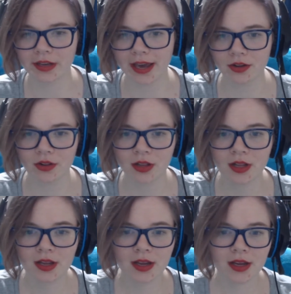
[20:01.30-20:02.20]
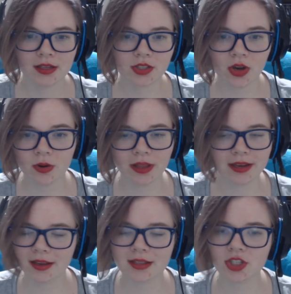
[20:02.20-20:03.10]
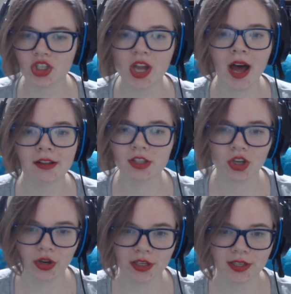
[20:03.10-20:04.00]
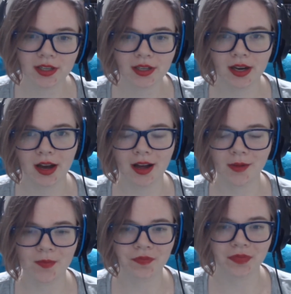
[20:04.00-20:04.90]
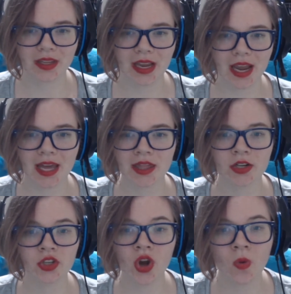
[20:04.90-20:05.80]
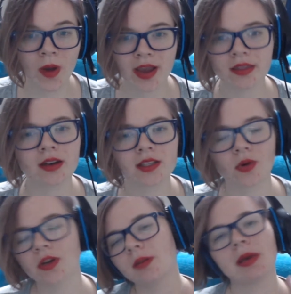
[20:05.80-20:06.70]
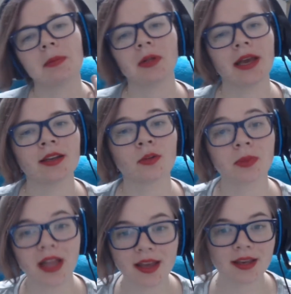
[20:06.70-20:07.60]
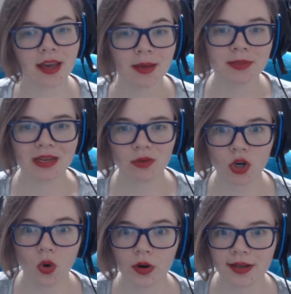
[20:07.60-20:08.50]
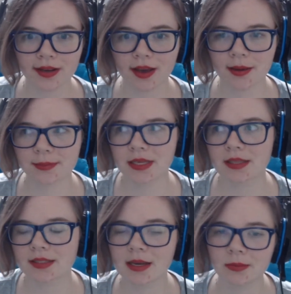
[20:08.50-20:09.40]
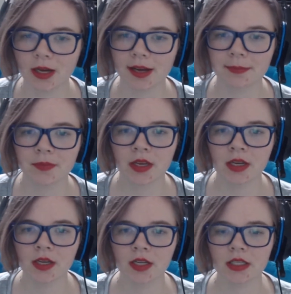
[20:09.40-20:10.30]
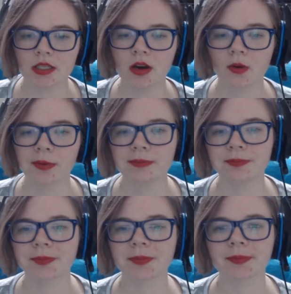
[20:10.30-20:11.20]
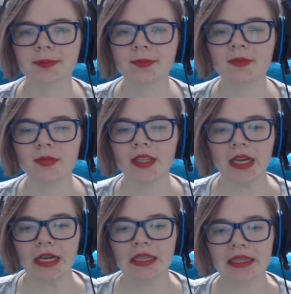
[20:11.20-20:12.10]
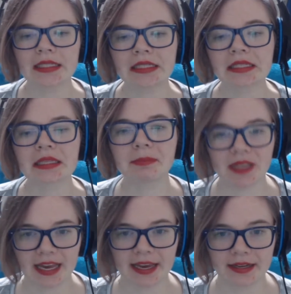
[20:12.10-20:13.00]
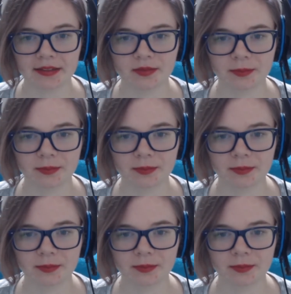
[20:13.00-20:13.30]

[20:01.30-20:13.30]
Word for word: angle. So, like, it's just not good. Um, and there's no way that it's going to be able to handle playing games and recording games at the same time. So, this is the plan.